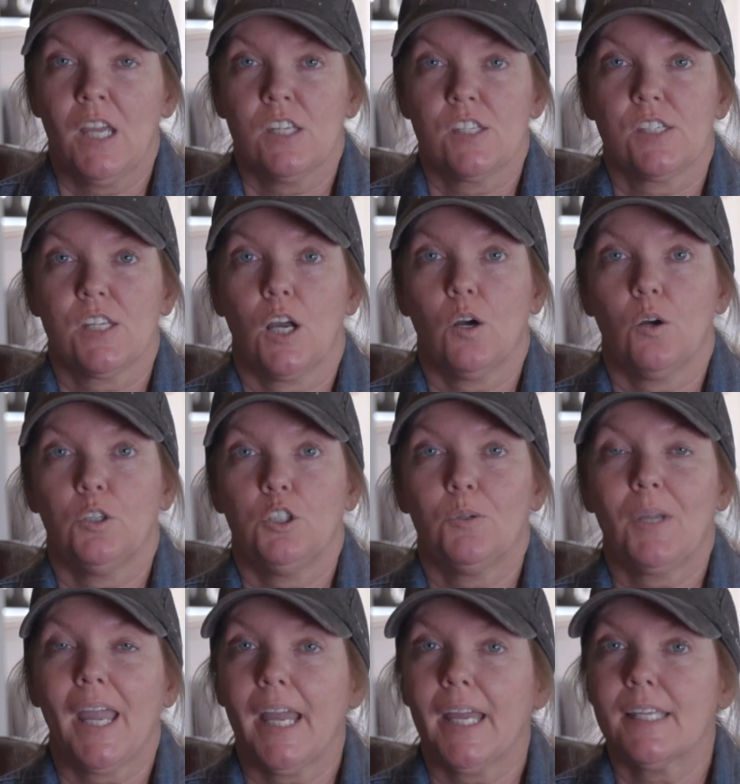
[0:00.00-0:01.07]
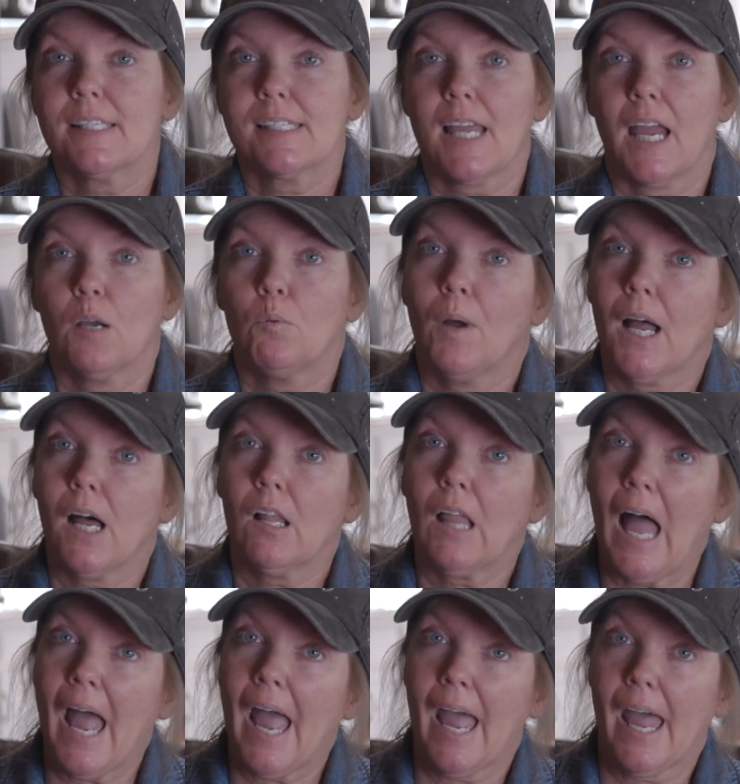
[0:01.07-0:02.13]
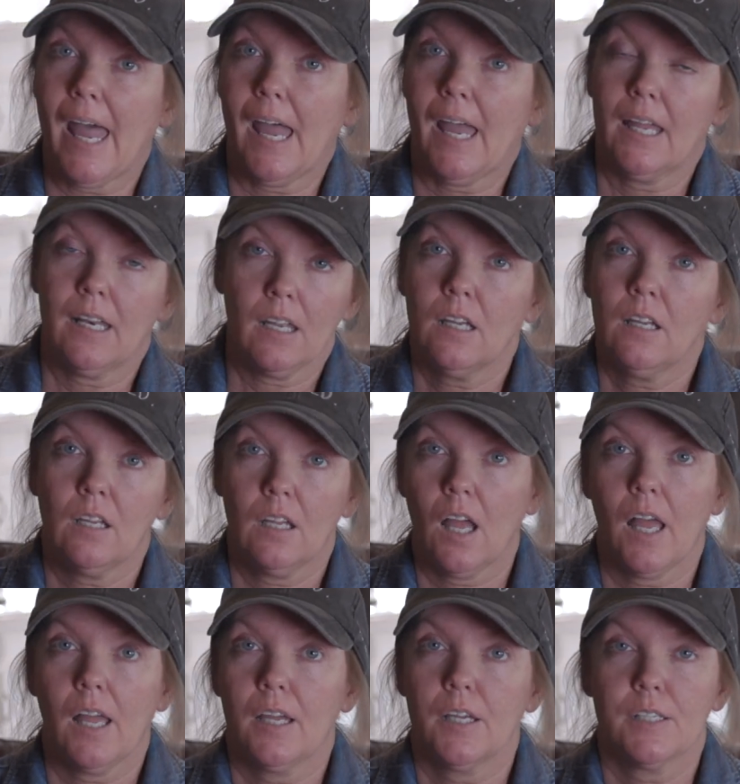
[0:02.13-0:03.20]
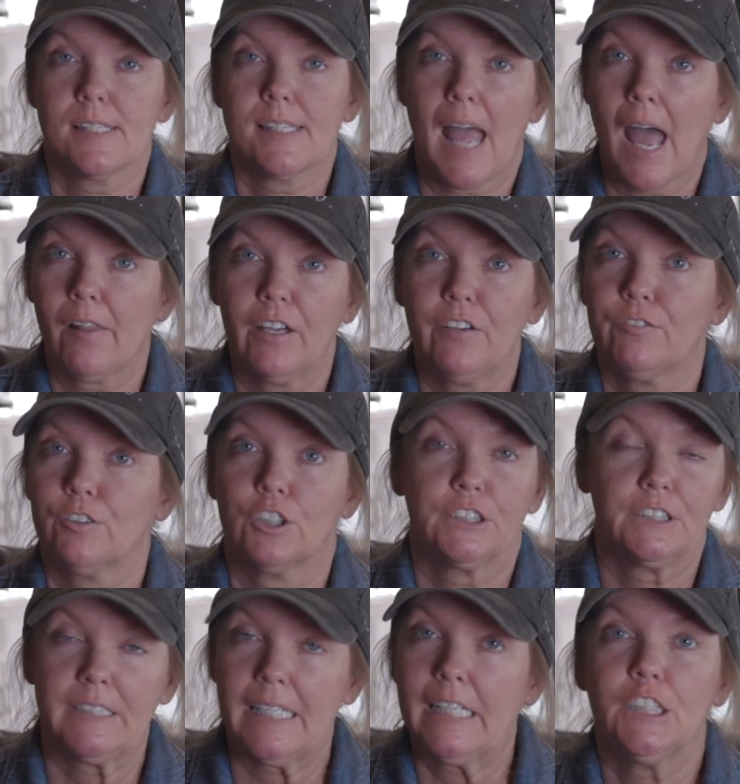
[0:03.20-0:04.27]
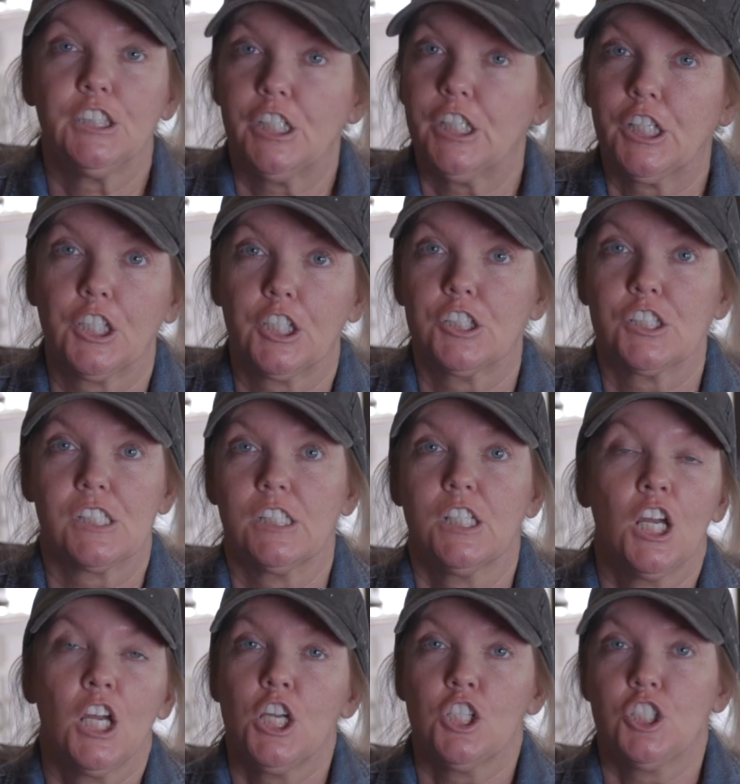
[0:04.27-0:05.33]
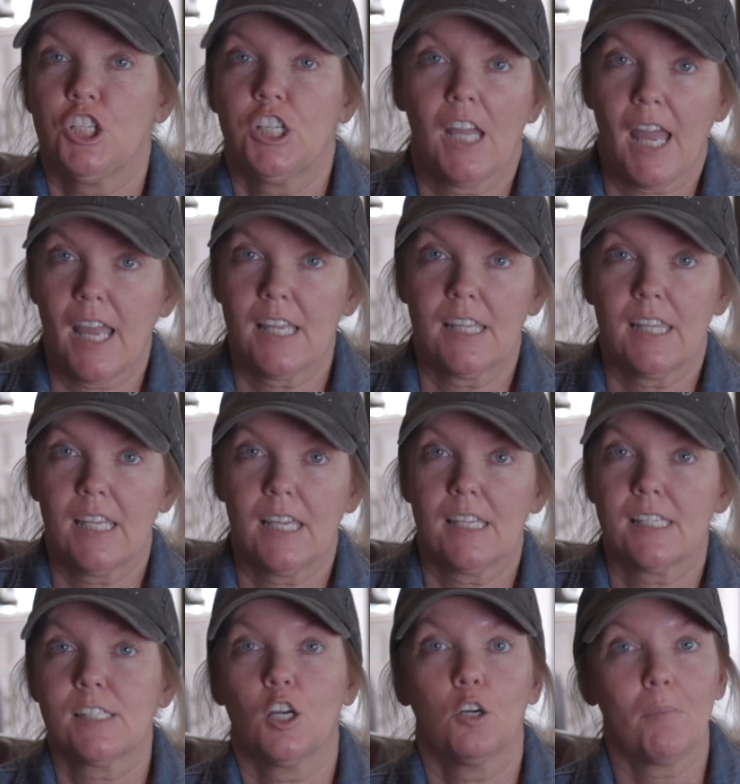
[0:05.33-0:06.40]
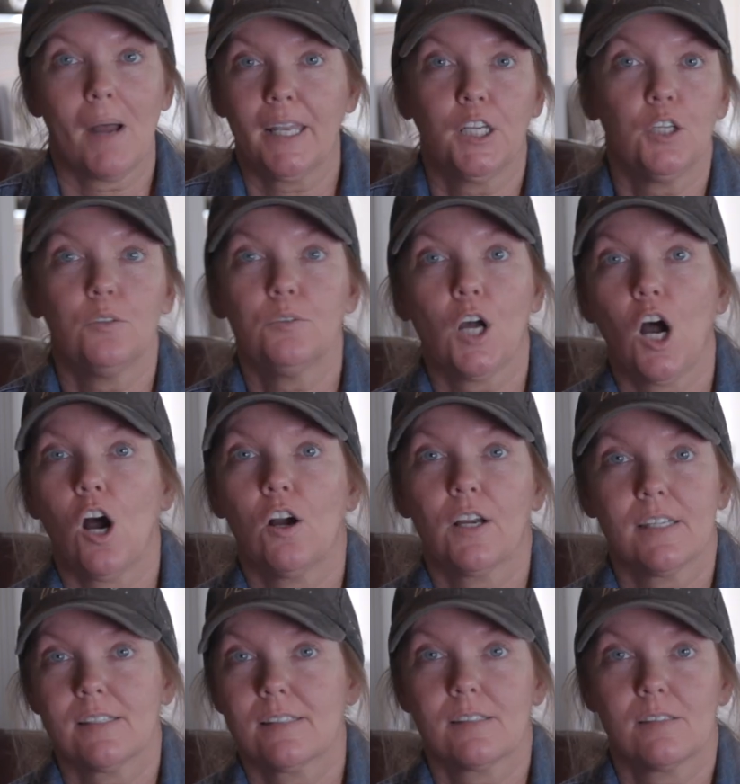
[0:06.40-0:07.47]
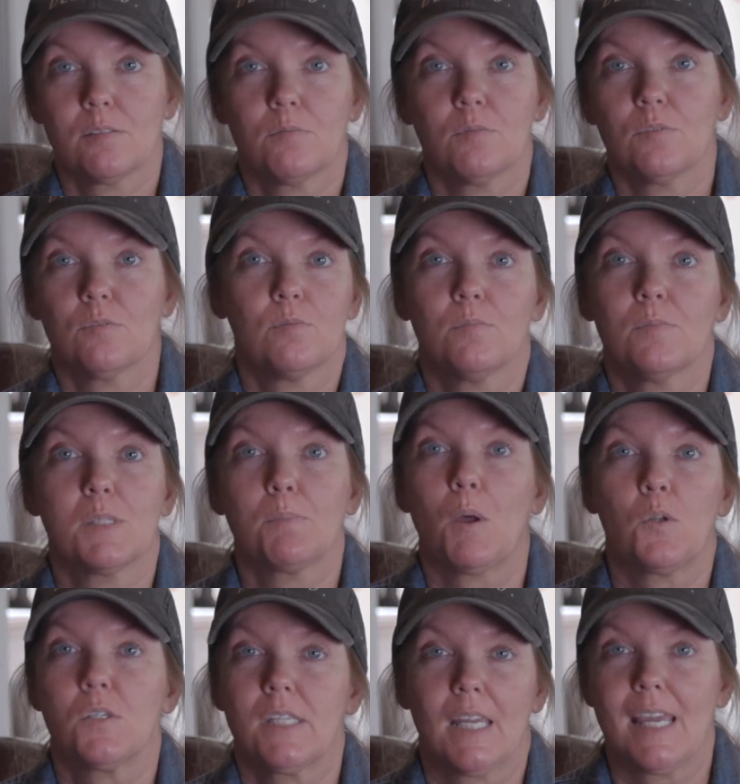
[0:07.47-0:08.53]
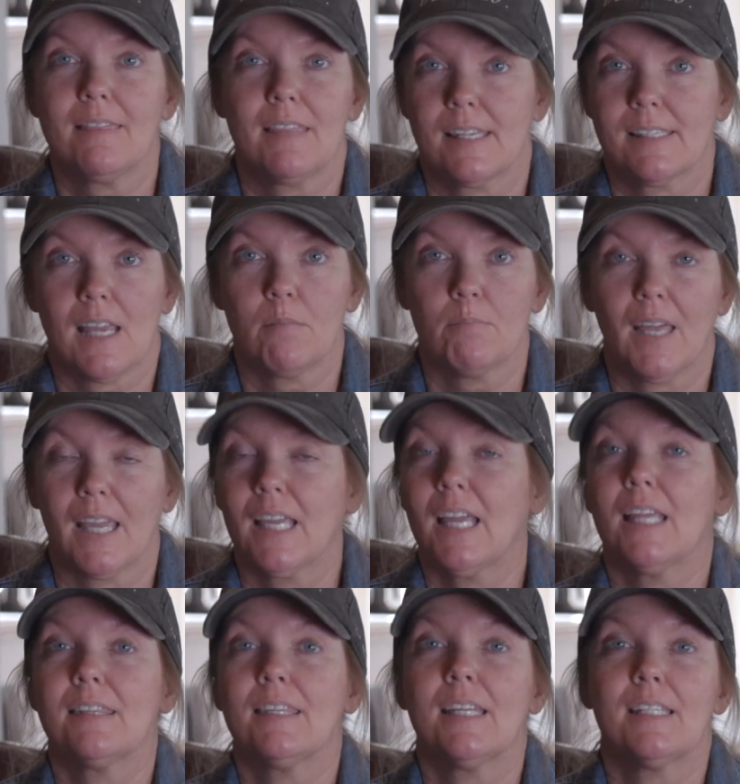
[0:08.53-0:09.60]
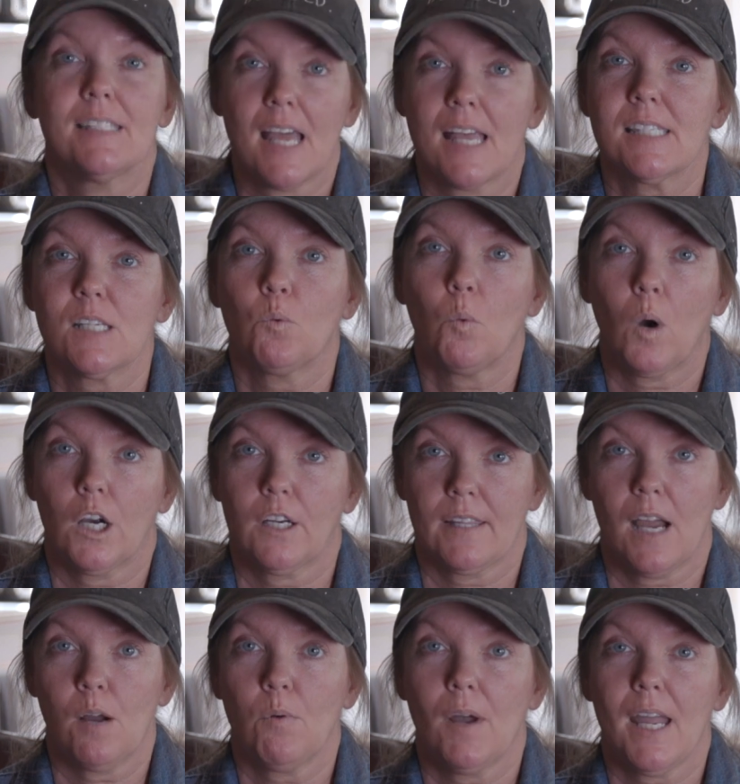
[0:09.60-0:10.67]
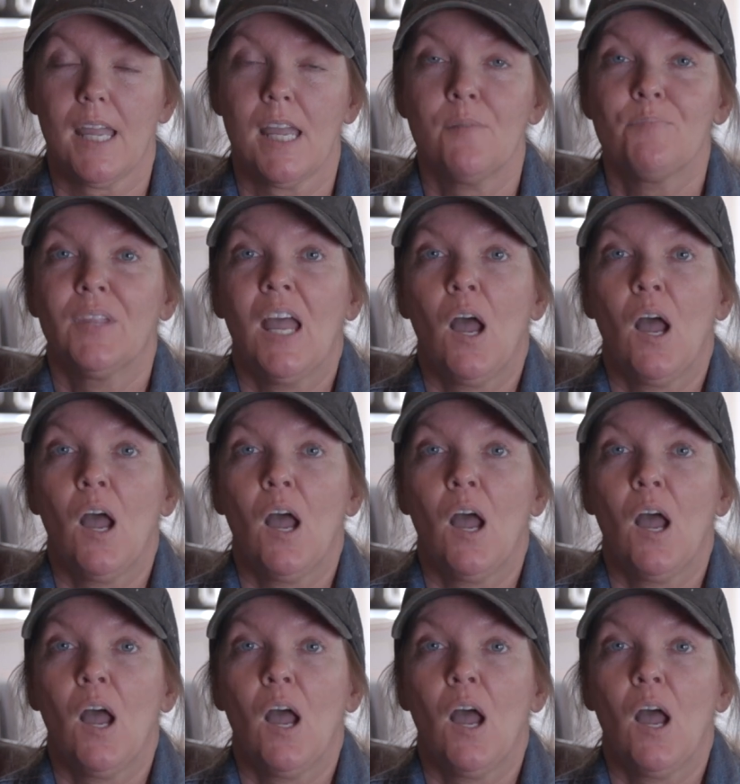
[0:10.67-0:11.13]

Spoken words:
So you can't say, well, I had Sally for 10 years and she ate this, so my new dog is supposed to eat that same thing. It doesn't work that way.